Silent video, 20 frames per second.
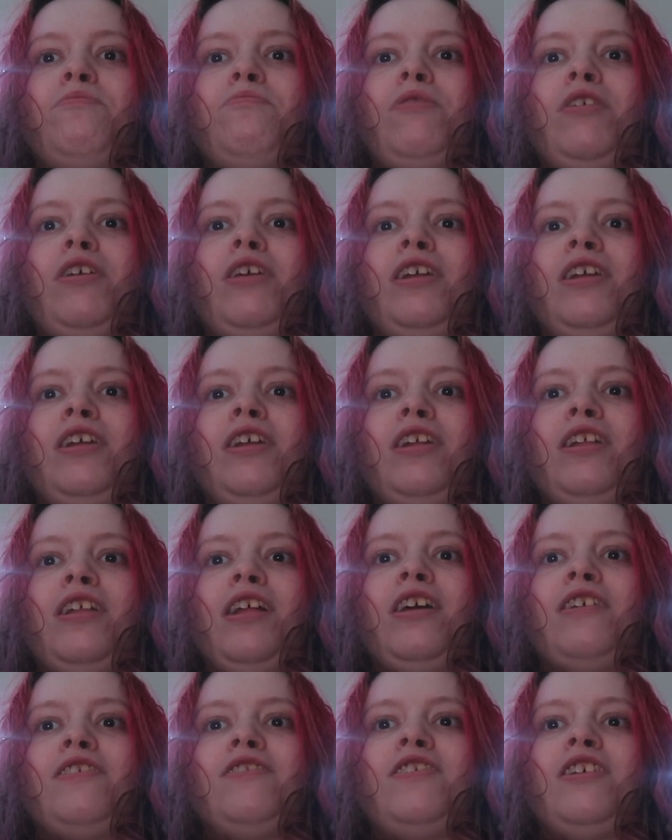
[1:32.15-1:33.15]
being
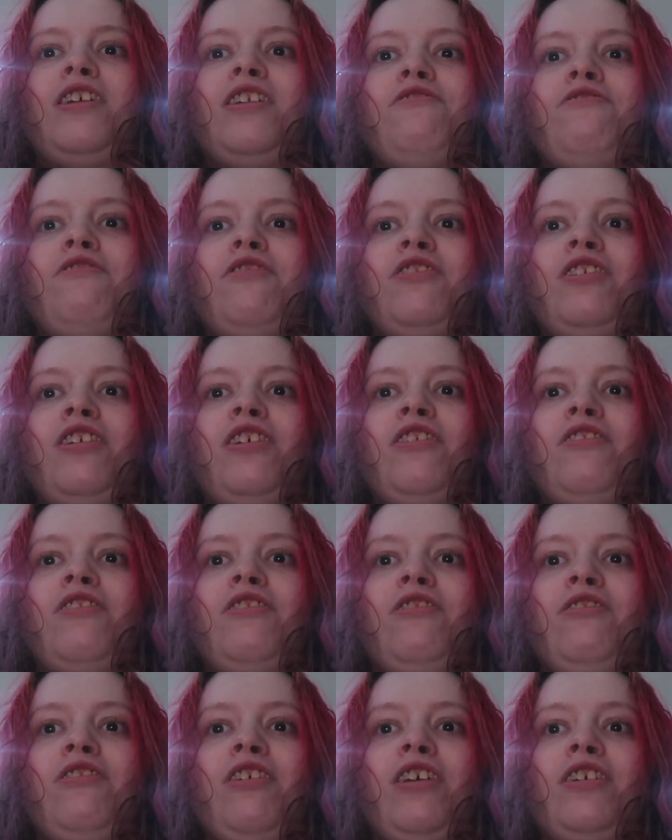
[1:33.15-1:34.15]
less interested
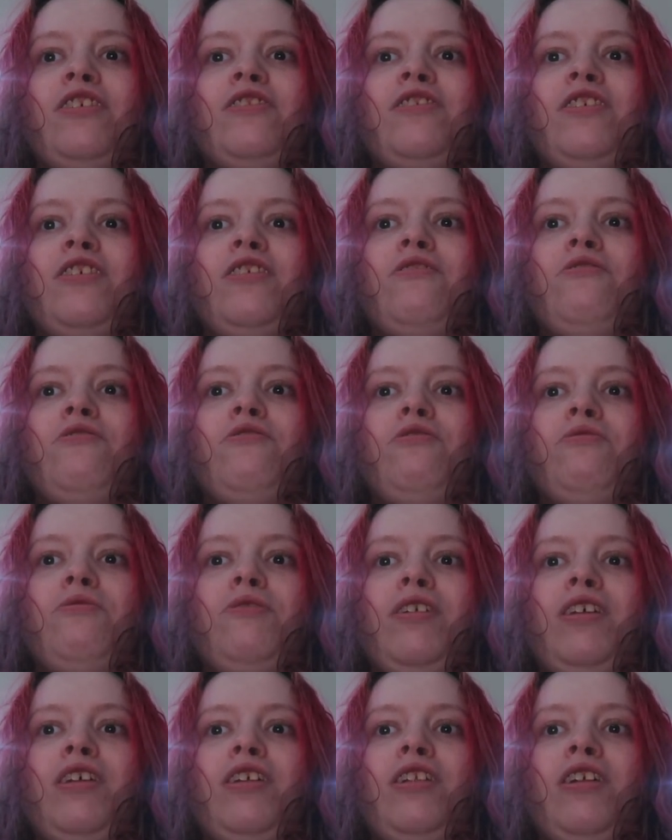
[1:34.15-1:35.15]
in things that you
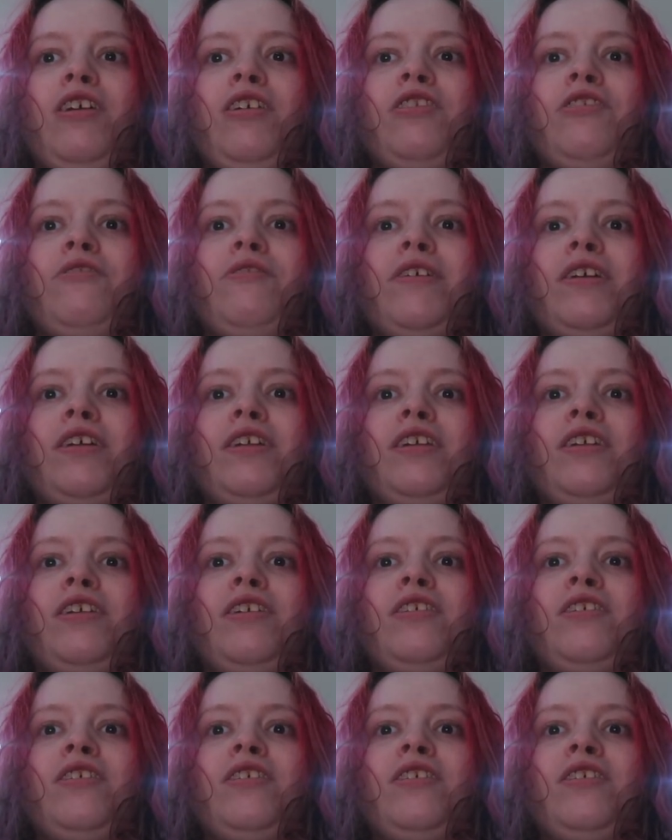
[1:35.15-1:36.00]
normally like doing,